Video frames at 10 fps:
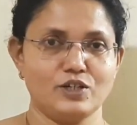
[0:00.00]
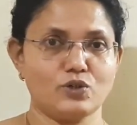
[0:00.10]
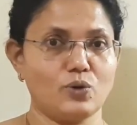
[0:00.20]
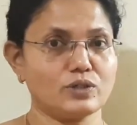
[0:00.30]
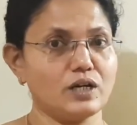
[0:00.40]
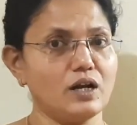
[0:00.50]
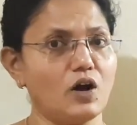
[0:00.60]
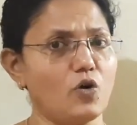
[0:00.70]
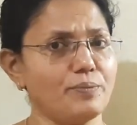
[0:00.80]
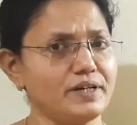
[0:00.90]
Total
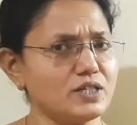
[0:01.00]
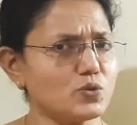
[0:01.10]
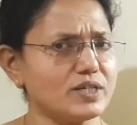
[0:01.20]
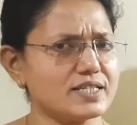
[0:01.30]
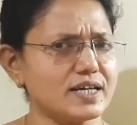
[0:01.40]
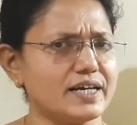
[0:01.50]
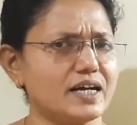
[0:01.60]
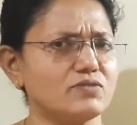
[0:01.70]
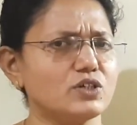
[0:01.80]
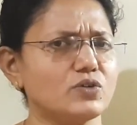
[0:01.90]
how many sweets I
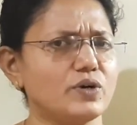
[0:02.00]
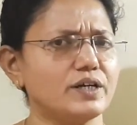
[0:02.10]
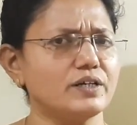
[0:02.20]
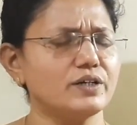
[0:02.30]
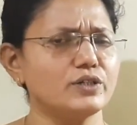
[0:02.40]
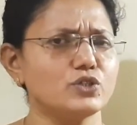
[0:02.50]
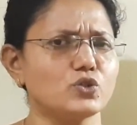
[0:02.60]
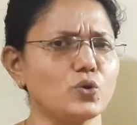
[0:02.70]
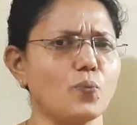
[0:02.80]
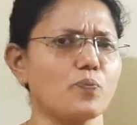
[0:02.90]
have given?
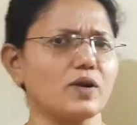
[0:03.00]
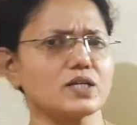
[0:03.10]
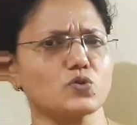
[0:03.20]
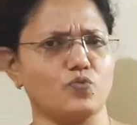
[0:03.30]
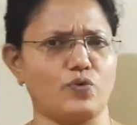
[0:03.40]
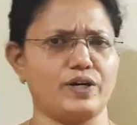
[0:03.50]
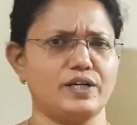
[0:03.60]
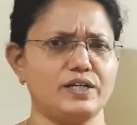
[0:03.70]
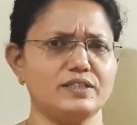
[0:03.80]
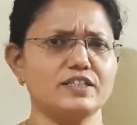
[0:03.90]
2 plus 1.
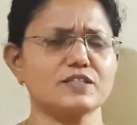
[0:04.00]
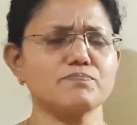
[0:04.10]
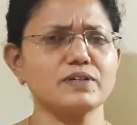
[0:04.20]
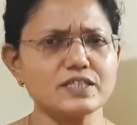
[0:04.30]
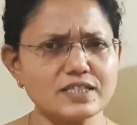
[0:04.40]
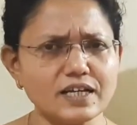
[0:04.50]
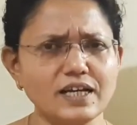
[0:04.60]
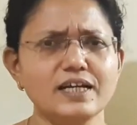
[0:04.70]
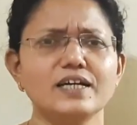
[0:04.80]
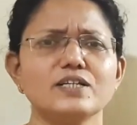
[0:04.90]
This much
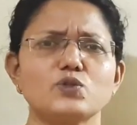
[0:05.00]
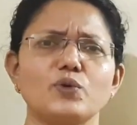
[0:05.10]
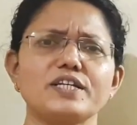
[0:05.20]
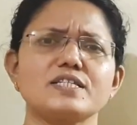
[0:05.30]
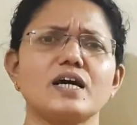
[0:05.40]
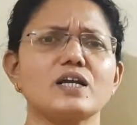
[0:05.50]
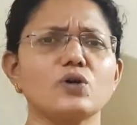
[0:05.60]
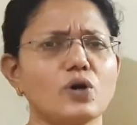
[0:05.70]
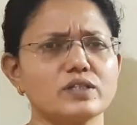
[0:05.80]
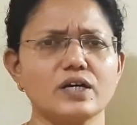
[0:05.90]
sweets are
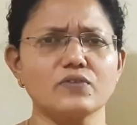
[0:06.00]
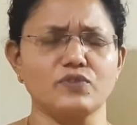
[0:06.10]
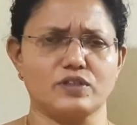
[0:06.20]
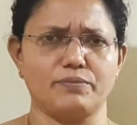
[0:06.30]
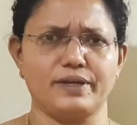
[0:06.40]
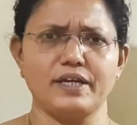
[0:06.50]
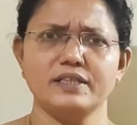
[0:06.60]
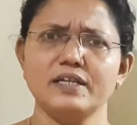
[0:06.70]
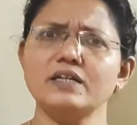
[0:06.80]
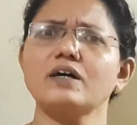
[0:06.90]
not there with me.
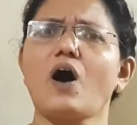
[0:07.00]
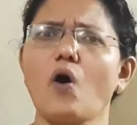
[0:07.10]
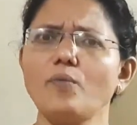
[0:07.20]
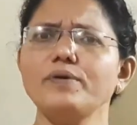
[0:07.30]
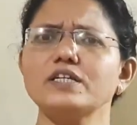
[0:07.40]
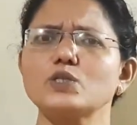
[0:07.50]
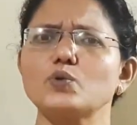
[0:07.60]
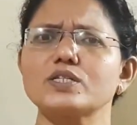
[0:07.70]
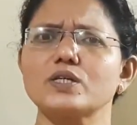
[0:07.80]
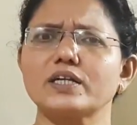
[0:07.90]
Then how many
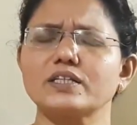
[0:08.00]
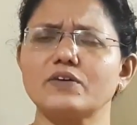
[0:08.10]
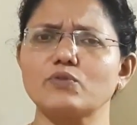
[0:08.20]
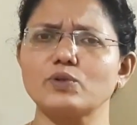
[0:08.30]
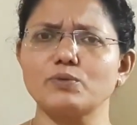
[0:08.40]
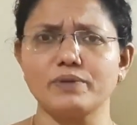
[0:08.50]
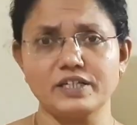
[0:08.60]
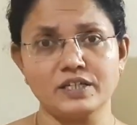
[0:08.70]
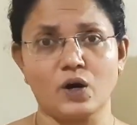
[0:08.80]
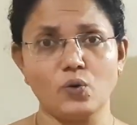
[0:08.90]
sweets are there with
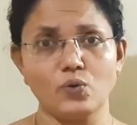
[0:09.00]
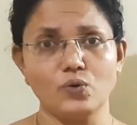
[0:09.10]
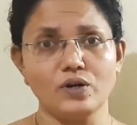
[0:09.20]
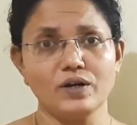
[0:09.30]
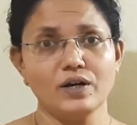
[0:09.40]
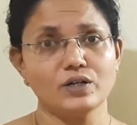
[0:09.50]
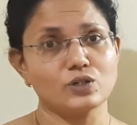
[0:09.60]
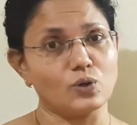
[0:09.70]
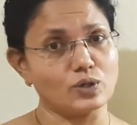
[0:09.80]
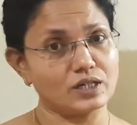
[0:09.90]
me now?
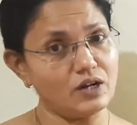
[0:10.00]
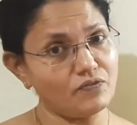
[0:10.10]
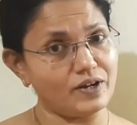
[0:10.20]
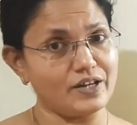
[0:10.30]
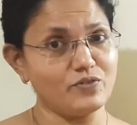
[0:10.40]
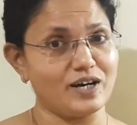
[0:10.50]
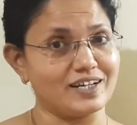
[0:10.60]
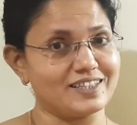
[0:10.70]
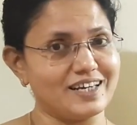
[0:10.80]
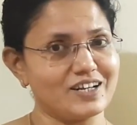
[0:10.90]
Total 5
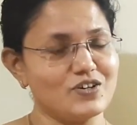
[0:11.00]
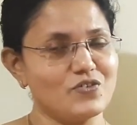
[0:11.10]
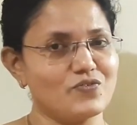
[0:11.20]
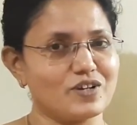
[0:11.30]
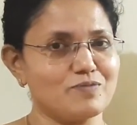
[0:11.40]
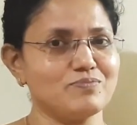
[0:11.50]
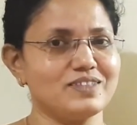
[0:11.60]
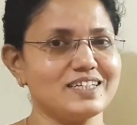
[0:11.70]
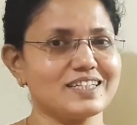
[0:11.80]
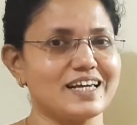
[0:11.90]
are there. From
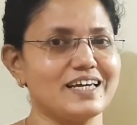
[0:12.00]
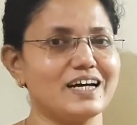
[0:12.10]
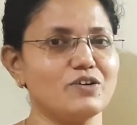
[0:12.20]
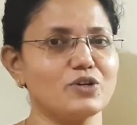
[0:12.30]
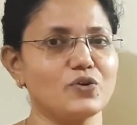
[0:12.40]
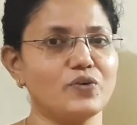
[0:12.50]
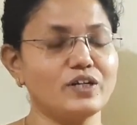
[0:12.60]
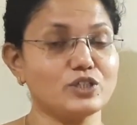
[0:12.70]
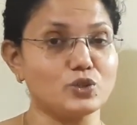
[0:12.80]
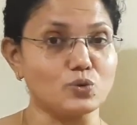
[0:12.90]
this I have
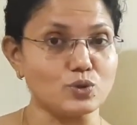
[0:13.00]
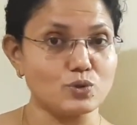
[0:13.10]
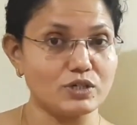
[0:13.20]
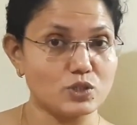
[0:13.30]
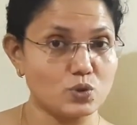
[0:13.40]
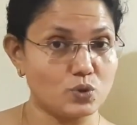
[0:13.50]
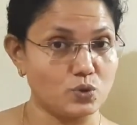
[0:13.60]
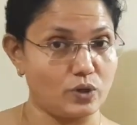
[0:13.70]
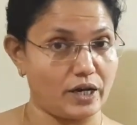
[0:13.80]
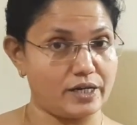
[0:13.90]
given 2 sweets
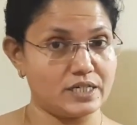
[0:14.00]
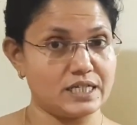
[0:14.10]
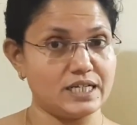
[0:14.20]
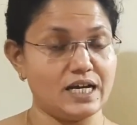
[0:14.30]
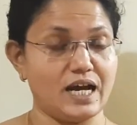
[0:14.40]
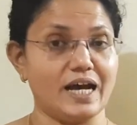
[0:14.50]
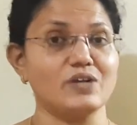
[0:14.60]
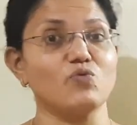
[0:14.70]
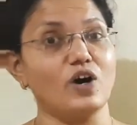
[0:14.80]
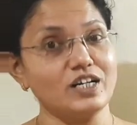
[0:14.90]
to Anshia
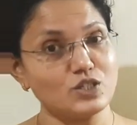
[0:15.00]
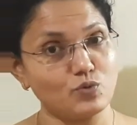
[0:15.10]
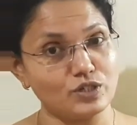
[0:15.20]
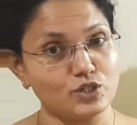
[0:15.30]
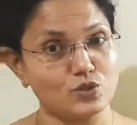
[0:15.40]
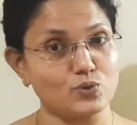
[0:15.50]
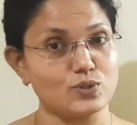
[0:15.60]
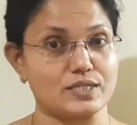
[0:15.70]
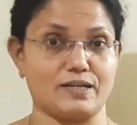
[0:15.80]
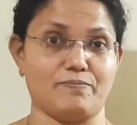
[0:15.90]
and 1 sweet to
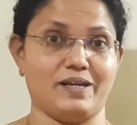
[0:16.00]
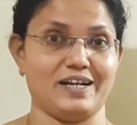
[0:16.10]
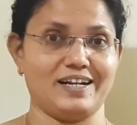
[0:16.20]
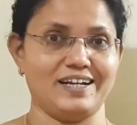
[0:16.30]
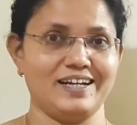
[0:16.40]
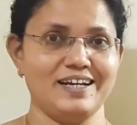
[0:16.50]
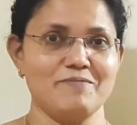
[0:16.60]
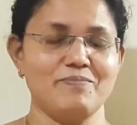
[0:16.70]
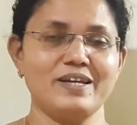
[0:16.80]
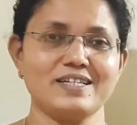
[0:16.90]
Zevil.
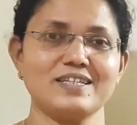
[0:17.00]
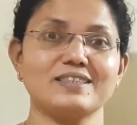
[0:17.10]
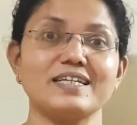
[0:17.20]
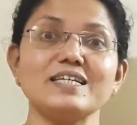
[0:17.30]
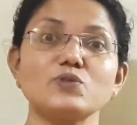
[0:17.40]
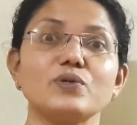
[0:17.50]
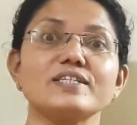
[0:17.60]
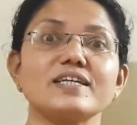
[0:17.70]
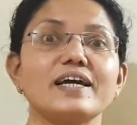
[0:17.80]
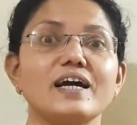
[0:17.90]
Means 3
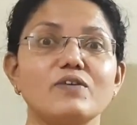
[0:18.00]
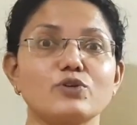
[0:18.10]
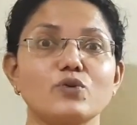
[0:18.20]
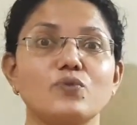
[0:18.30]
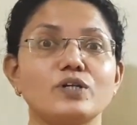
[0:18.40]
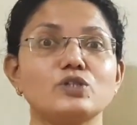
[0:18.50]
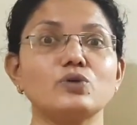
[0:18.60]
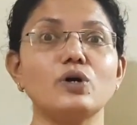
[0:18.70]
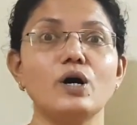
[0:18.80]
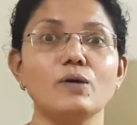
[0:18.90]
sweets I have given
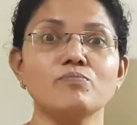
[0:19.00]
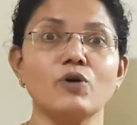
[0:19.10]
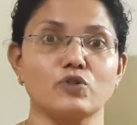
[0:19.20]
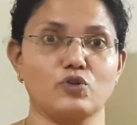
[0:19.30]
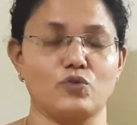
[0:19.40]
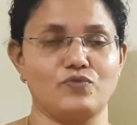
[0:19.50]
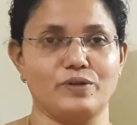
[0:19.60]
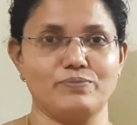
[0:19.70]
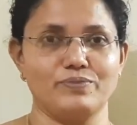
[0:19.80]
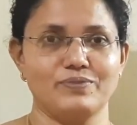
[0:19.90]
to both of
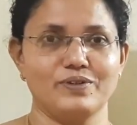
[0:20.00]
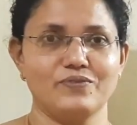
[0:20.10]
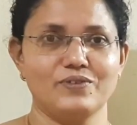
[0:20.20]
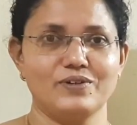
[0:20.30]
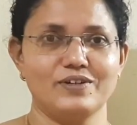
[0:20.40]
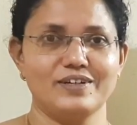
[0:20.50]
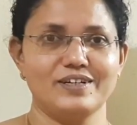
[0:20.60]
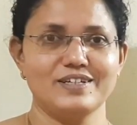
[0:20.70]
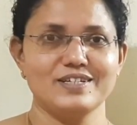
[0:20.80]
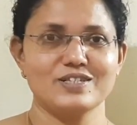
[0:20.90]
them.
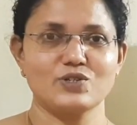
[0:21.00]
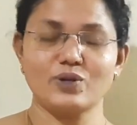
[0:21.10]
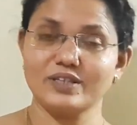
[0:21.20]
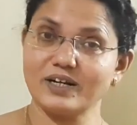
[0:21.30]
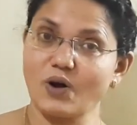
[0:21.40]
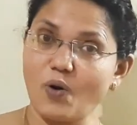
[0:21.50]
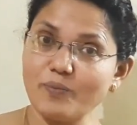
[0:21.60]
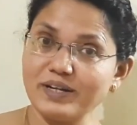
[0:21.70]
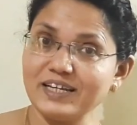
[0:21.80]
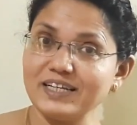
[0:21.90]
So that how
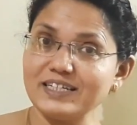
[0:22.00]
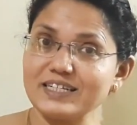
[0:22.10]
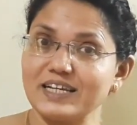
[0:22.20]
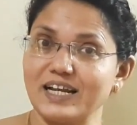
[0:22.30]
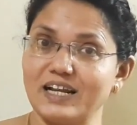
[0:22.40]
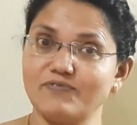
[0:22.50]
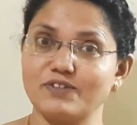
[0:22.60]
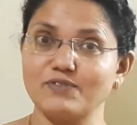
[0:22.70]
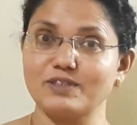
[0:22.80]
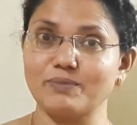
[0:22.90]
many left
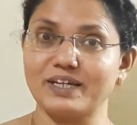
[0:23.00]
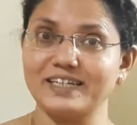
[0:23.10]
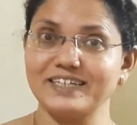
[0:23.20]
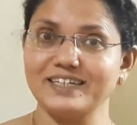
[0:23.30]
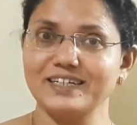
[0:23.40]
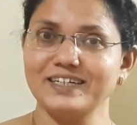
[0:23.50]
with me?